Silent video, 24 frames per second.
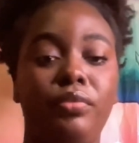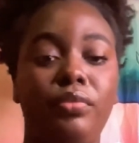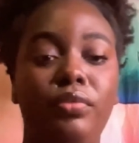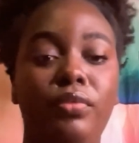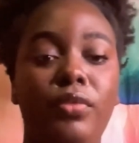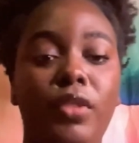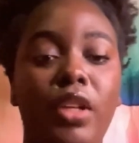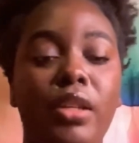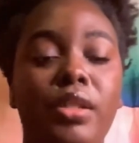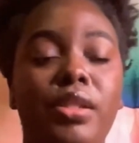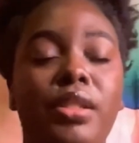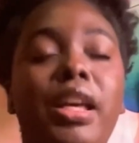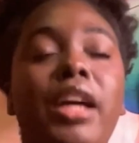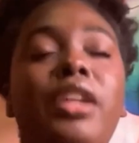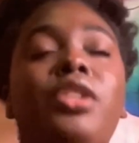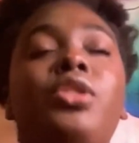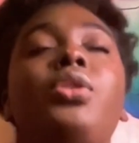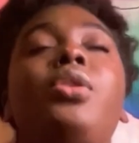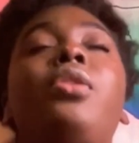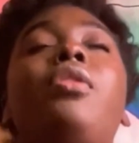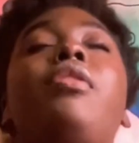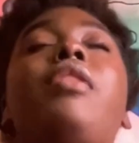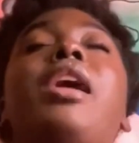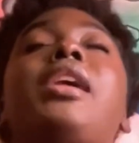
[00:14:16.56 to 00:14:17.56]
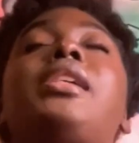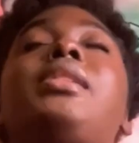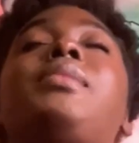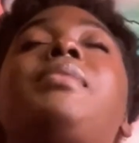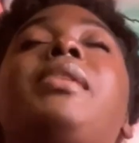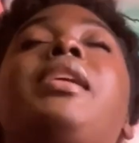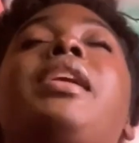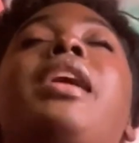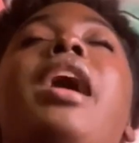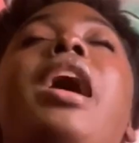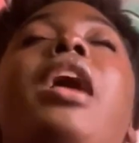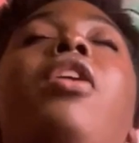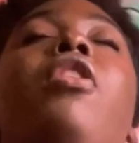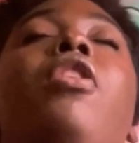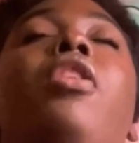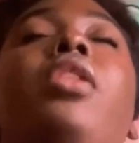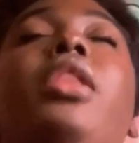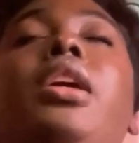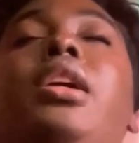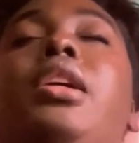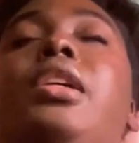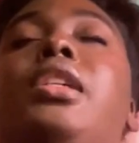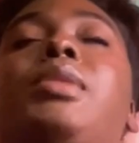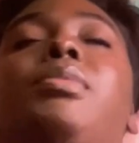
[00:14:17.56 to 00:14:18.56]
Sexual harassment,
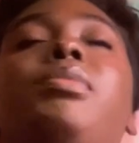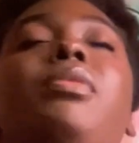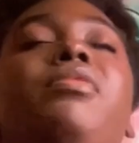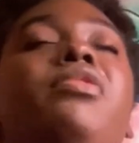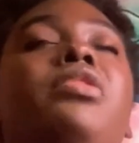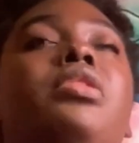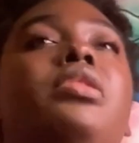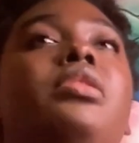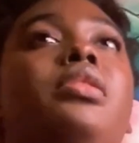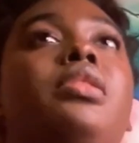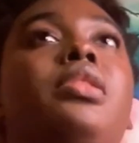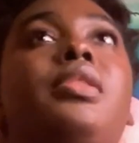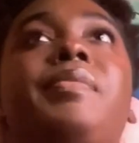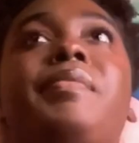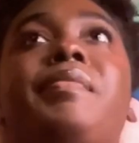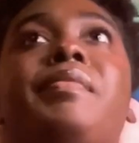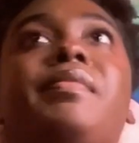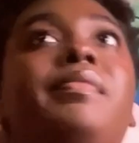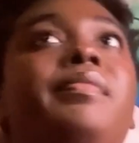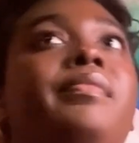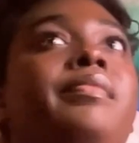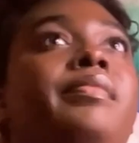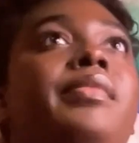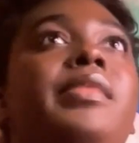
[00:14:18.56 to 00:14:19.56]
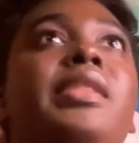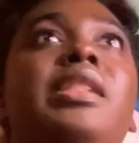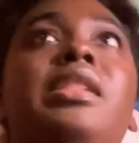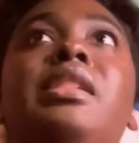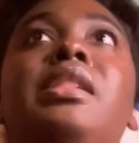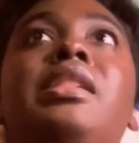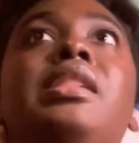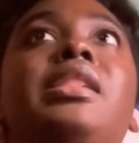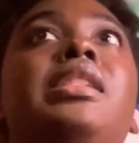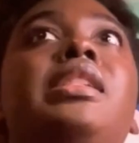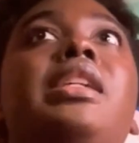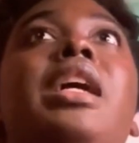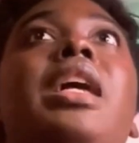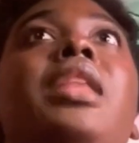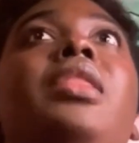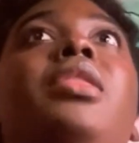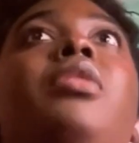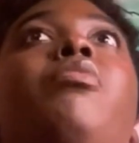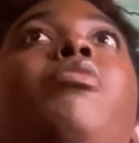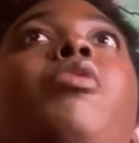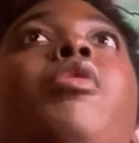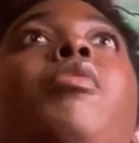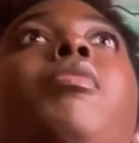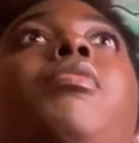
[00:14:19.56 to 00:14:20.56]
catcalling is perverse. And
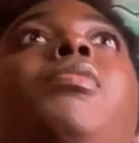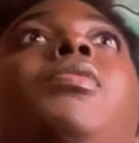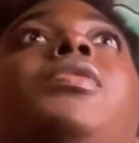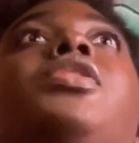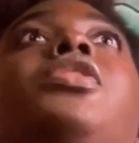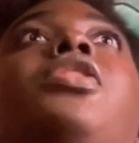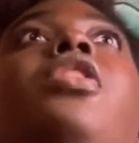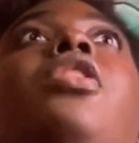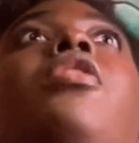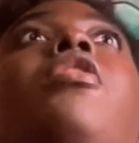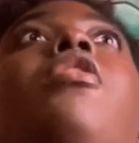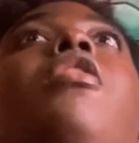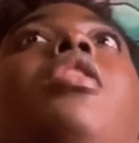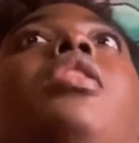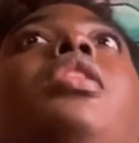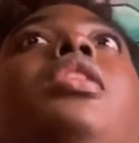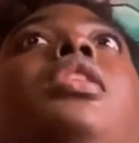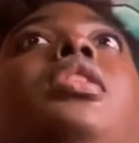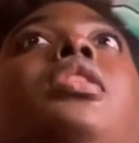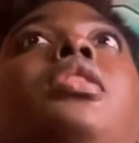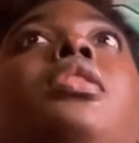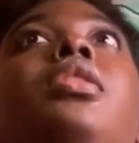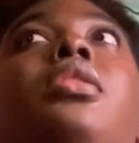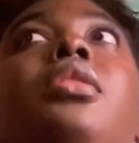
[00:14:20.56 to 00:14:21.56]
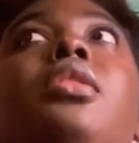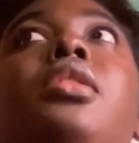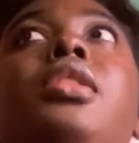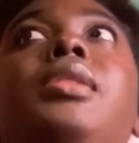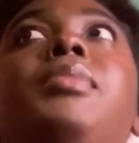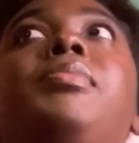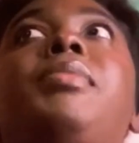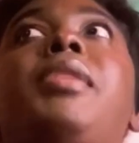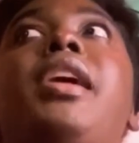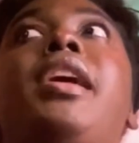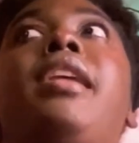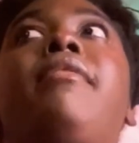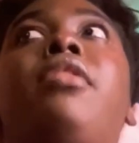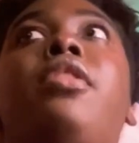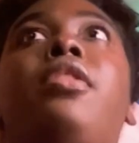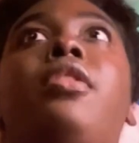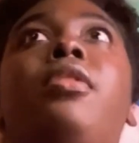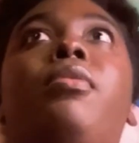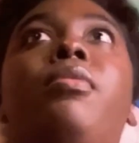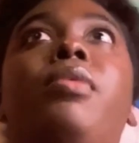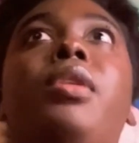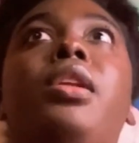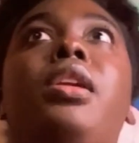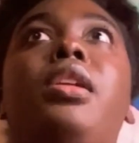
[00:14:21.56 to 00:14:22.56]
the moment we start calling this
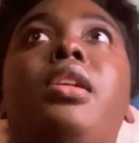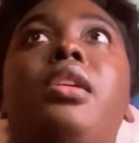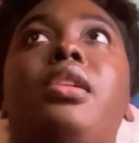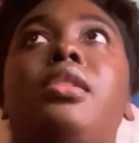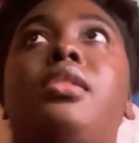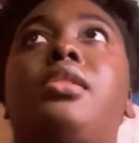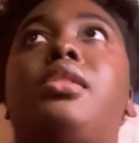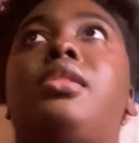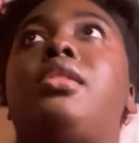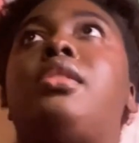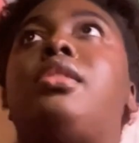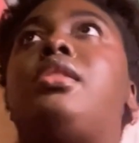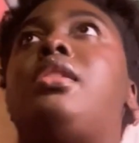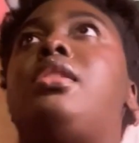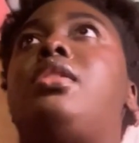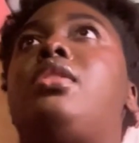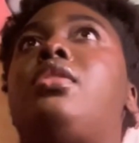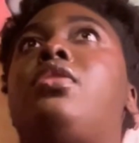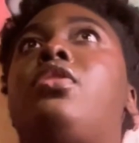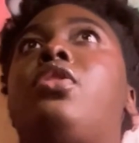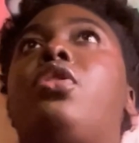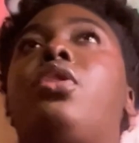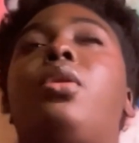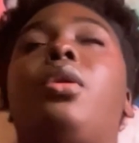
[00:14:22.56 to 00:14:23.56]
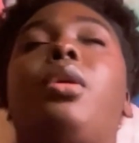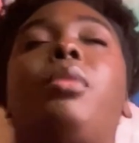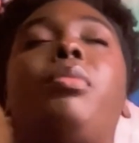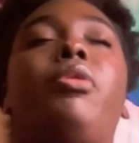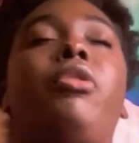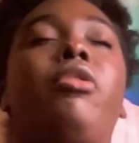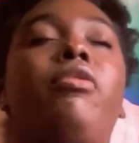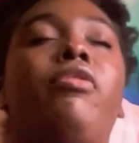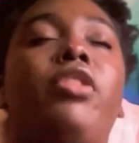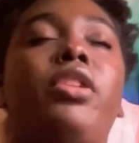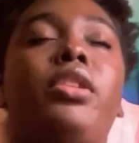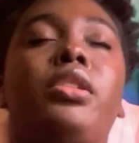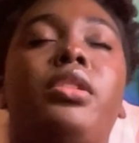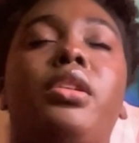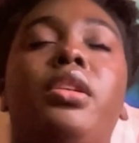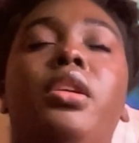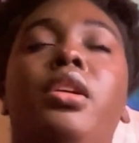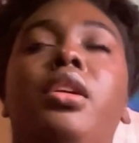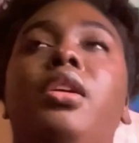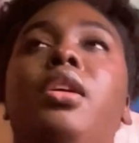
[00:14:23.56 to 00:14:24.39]
behavior what it is, you're a pervert.